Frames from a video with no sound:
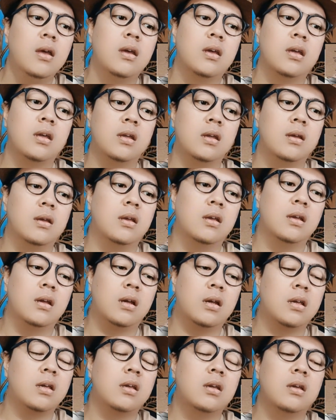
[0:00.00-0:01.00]
he
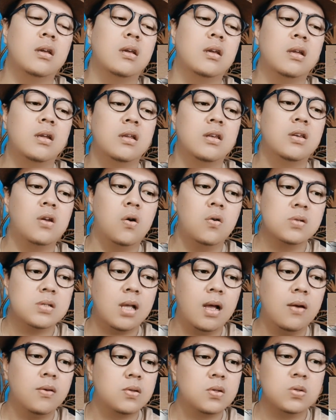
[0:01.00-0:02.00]
knows
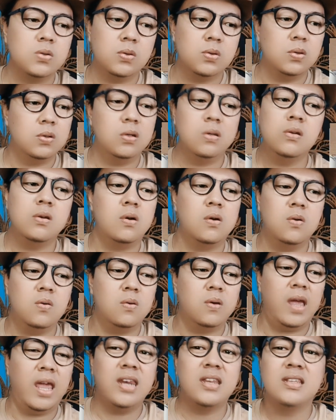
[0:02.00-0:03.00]
how to, you know,
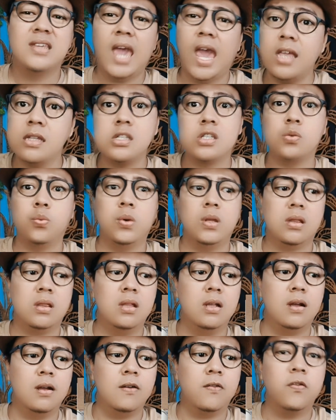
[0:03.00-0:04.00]
engage with
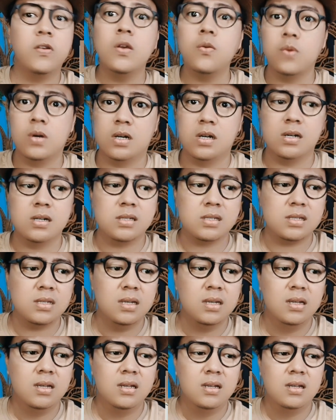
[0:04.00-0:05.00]
the viewers,
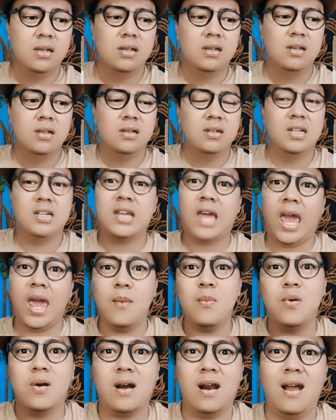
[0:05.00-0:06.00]
the
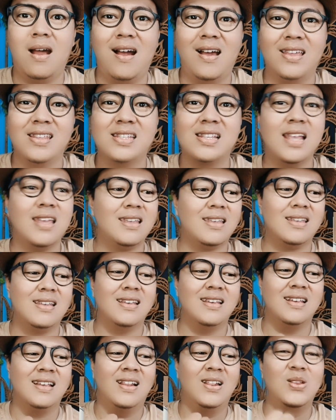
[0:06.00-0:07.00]
camera. It's like
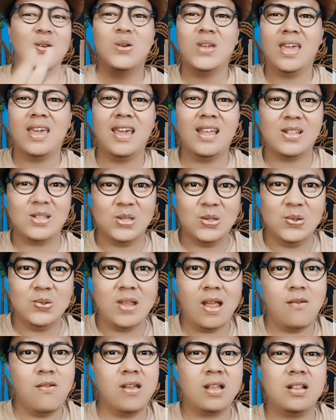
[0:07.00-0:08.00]
looking at you
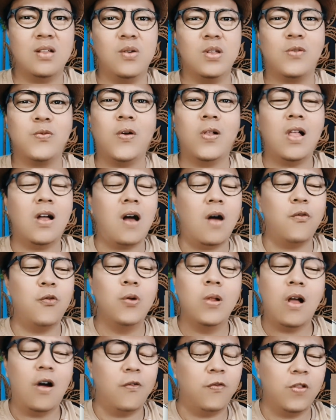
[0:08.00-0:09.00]
directly with full
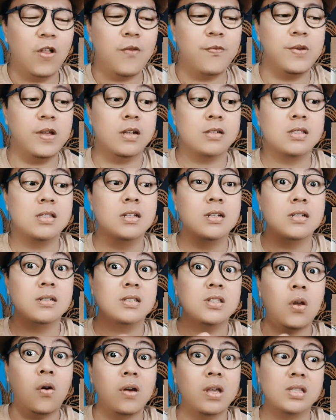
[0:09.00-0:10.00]
of love, because the
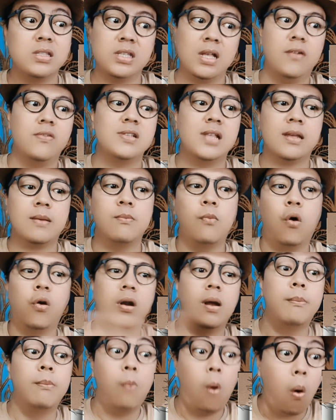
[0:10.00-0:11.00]
song itself is like
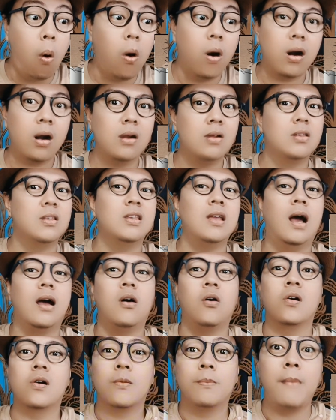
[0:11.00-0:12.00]
Mon Amour,
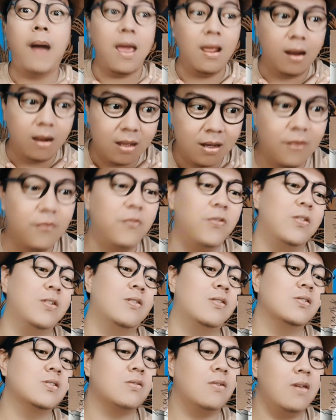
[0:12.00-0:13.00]
or my love, you
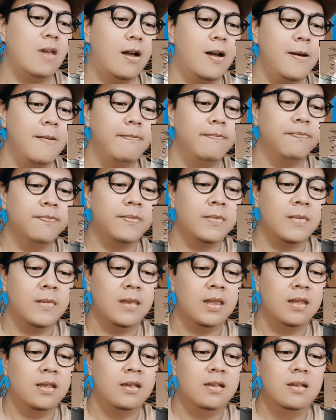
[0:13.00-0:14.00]
know. So yeah,
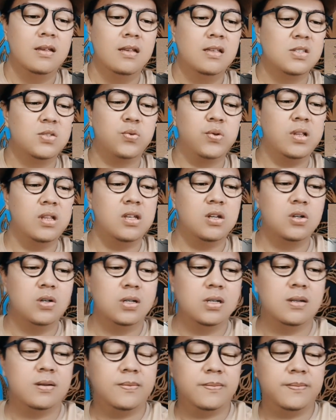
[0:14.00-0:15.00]
it's really good.